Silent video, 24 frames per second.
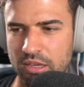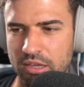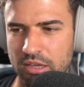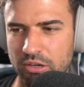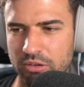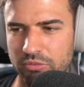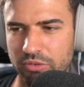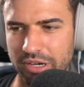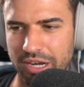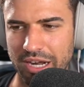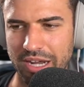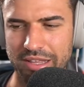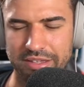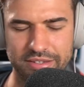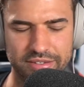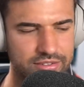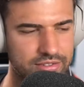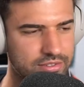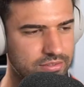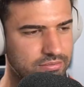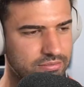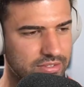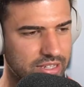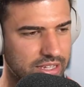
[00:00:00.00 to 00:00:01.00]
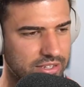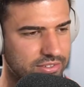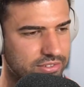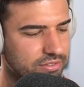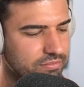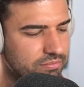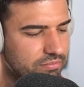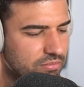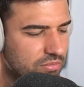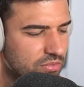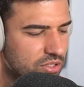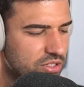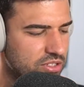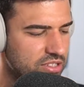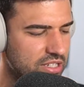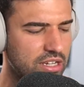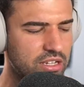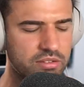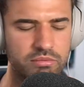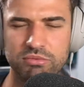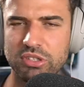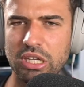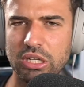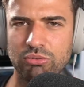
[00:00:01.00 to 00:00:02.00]
regardless, yes. So I
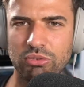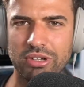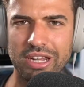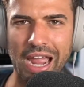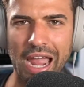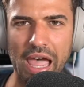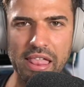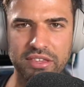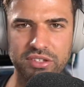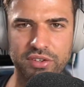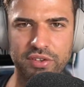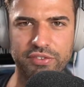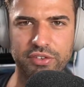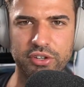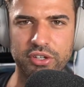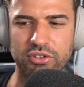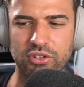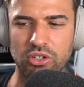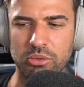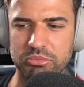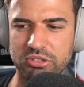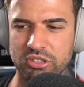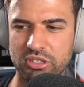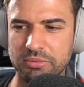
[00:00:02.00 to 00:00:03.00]
said regardless a few times,